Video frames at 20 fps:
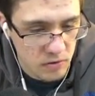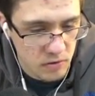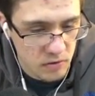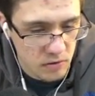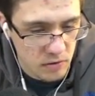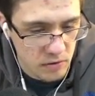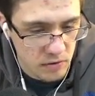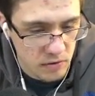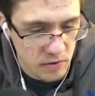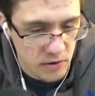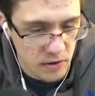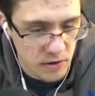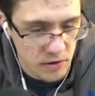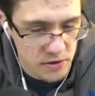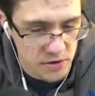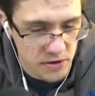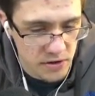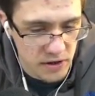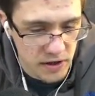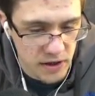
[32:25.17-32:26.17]
There's
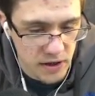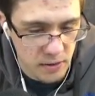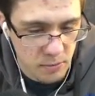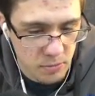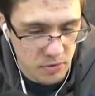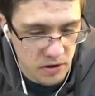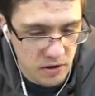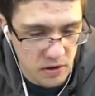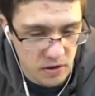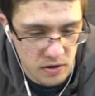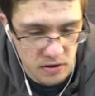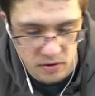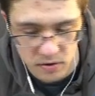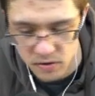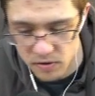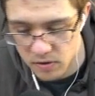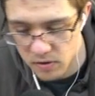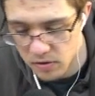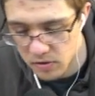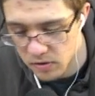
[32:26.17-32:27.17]
a gap there.
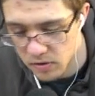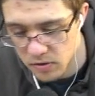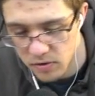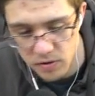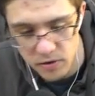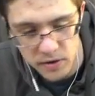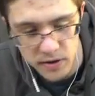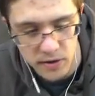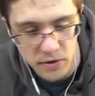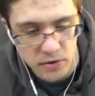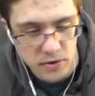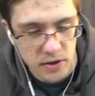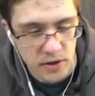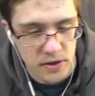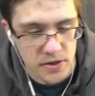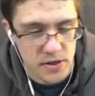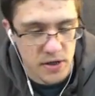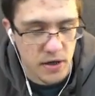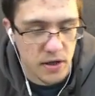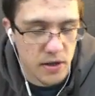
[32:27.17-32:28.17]
The good thing is
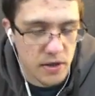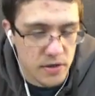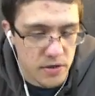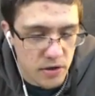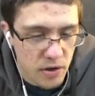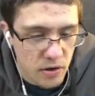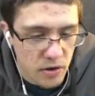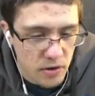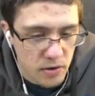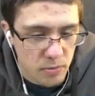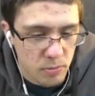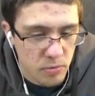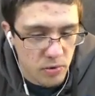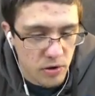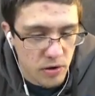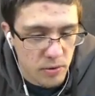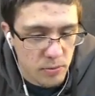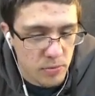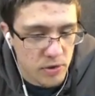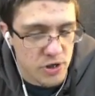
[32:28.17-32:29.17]
that I talk
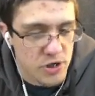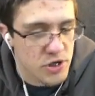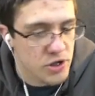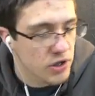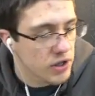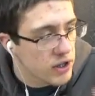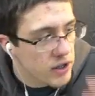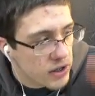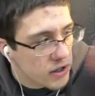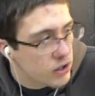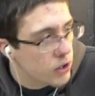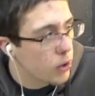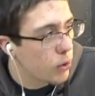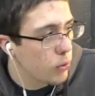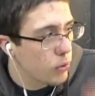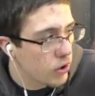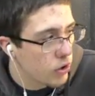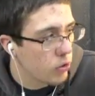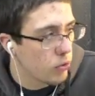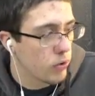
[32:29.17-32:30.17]
pretty much like go,
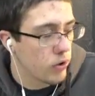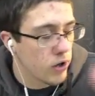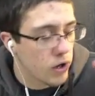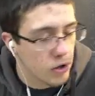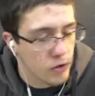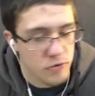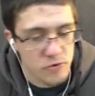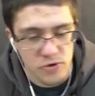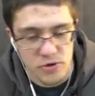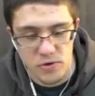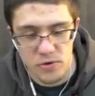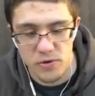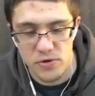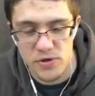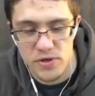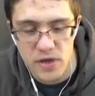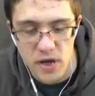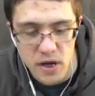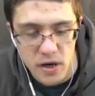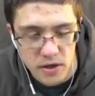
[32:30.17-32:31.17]
go, go, so there's
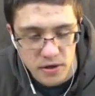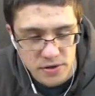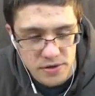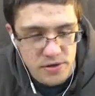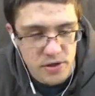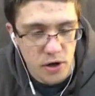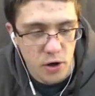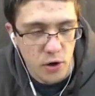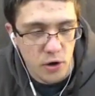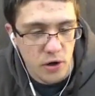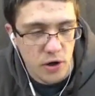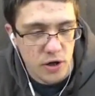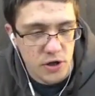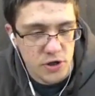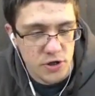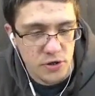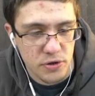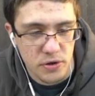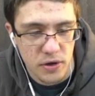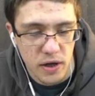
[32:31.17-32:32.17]
not a ton I
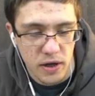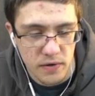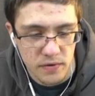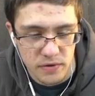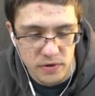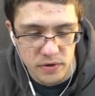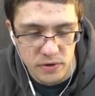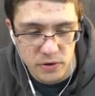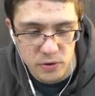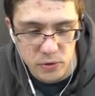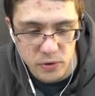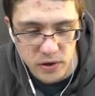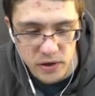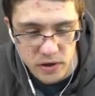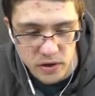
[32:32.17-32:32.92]
should have to do here.